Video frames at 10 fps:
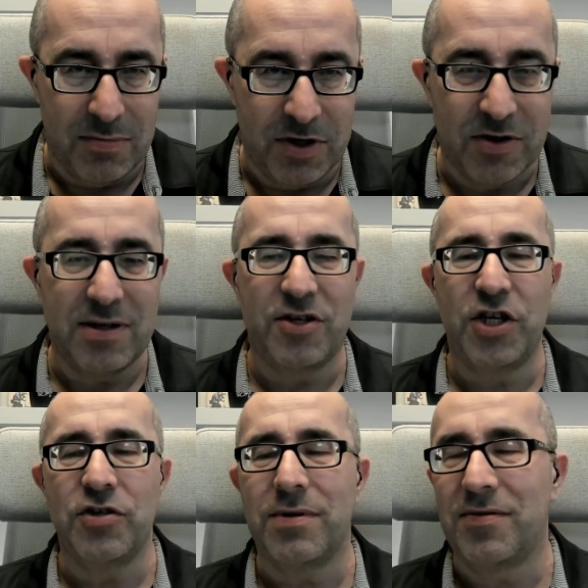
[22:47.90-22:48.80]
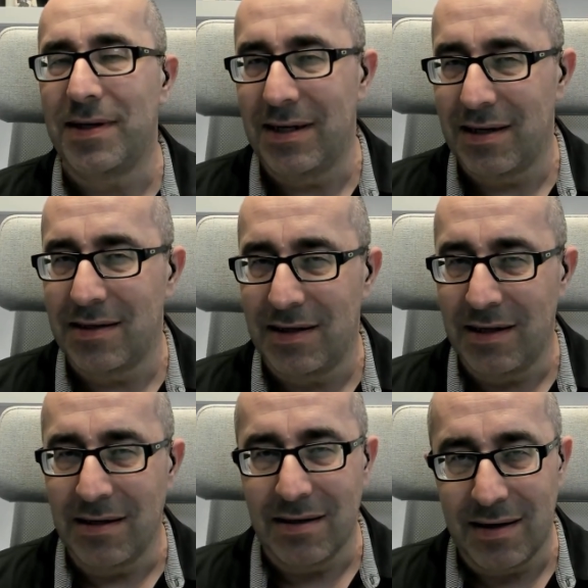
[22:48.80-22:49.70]
Because Exchange Server
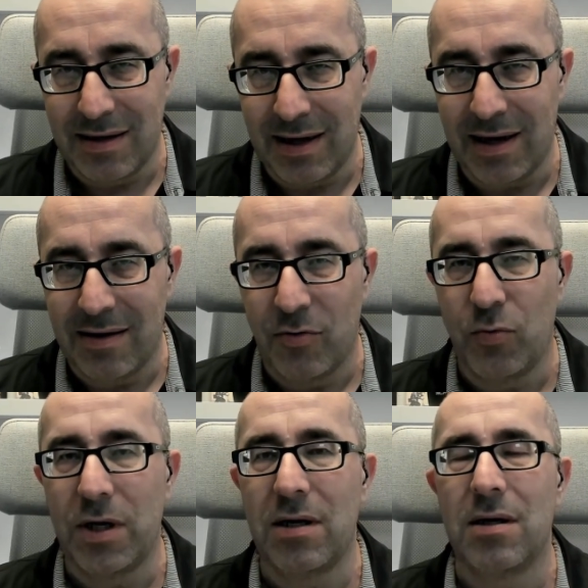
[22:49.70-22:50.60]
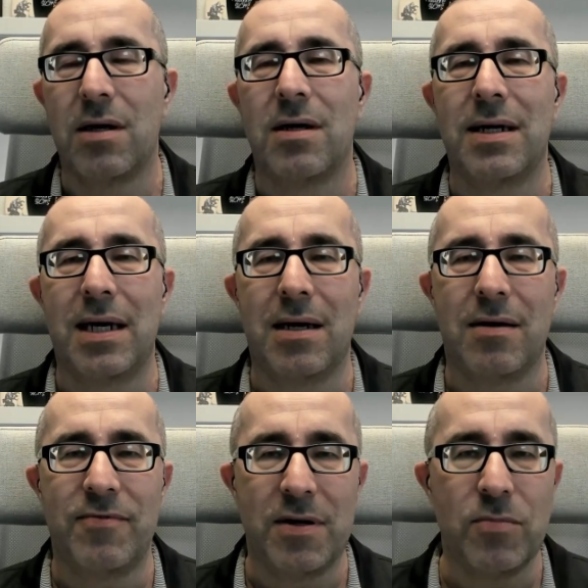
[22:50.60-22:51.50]
2019, again, will
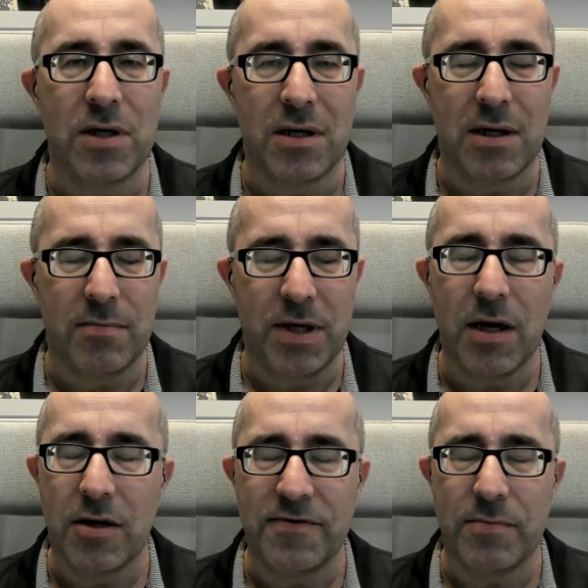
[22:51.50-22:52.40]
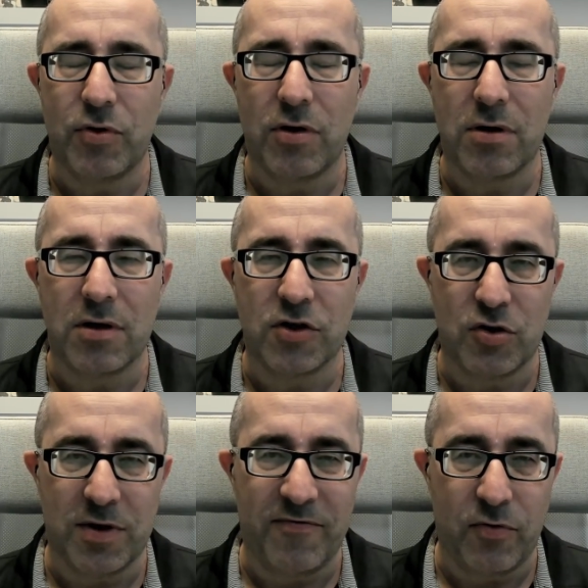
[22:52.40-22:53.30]
be out of support on
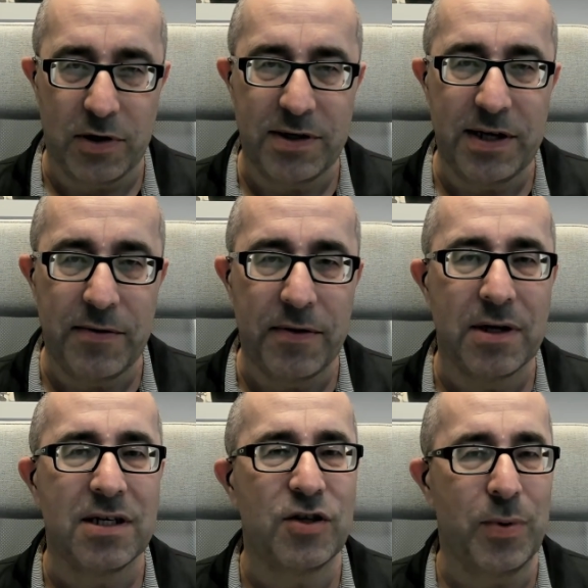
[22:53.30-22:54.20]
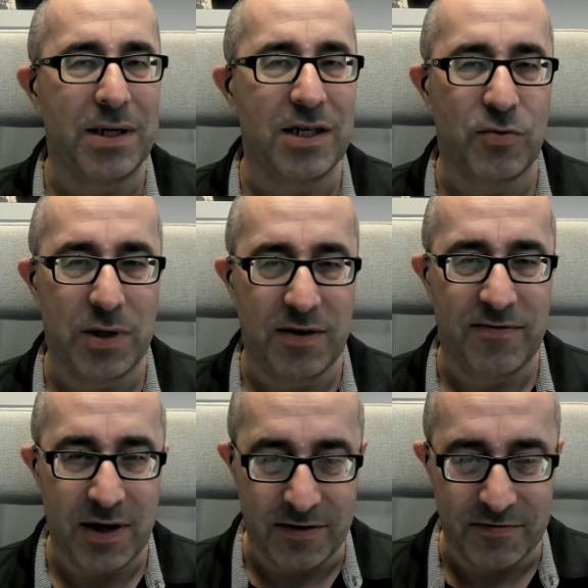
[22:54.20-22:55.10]
October 14th,
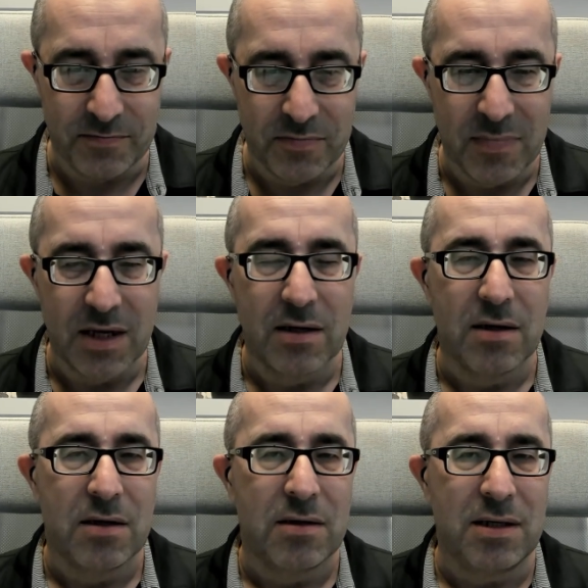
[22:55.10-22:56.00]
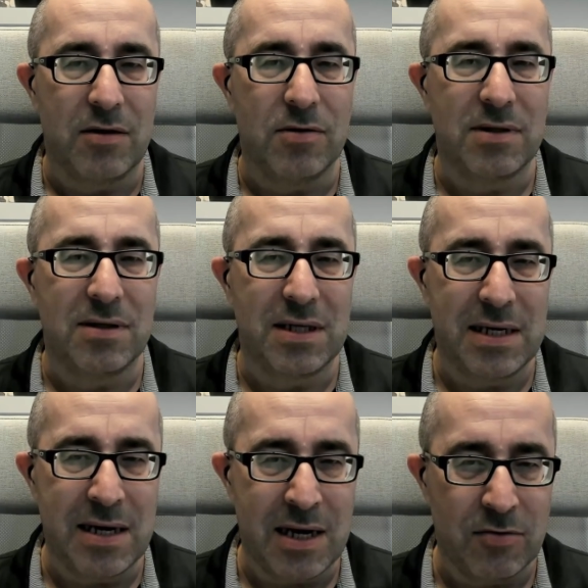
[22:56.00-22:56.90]
2025. So it's
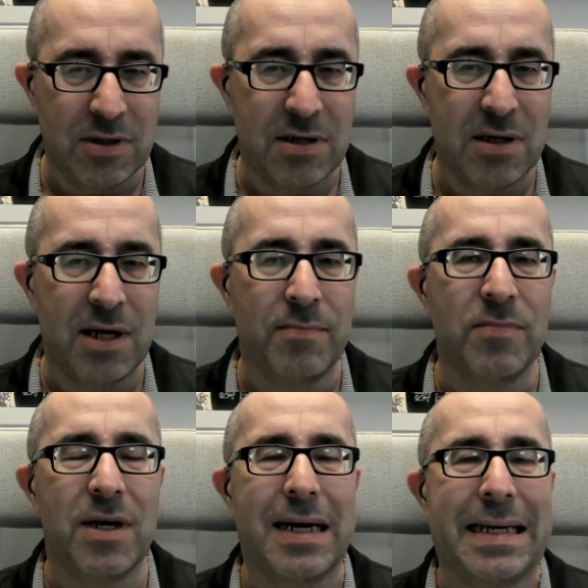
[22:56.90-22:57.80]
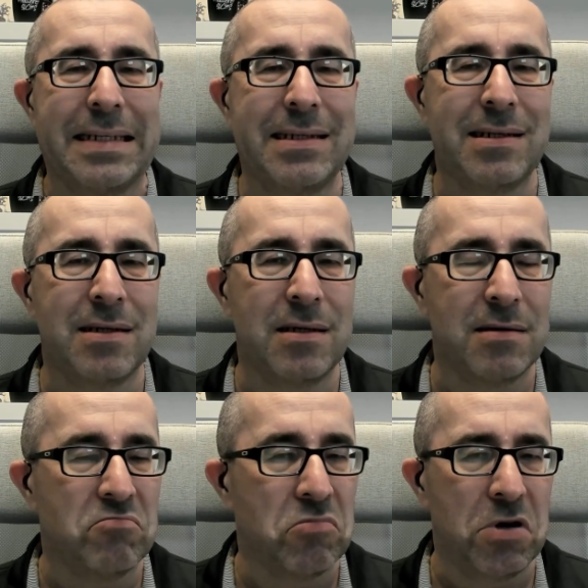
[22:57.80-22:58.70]
now time
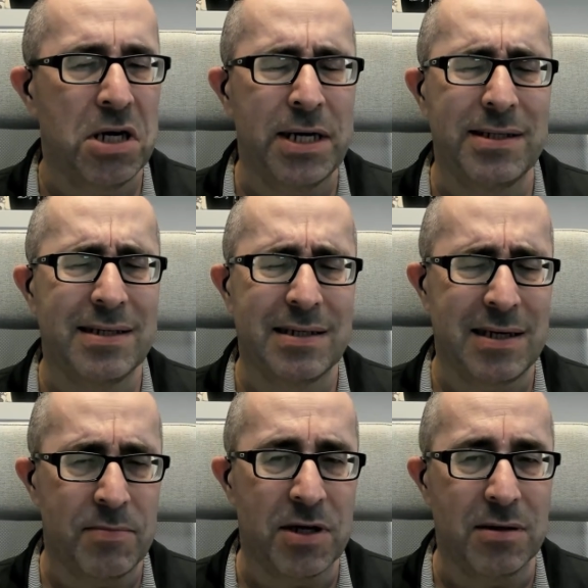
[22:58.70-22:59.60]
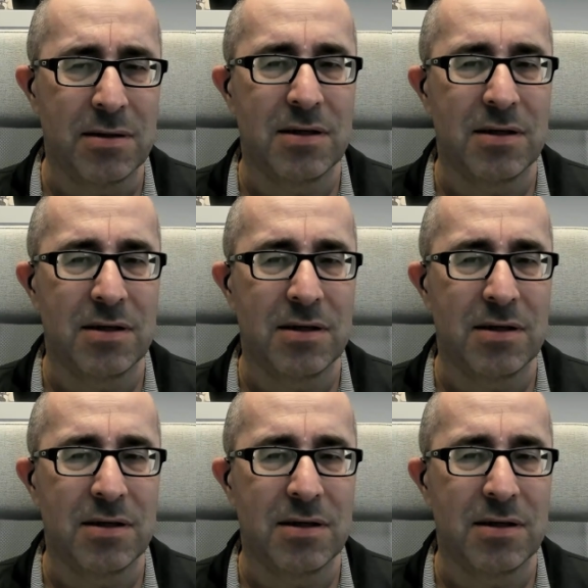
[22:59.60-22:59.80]
until late summer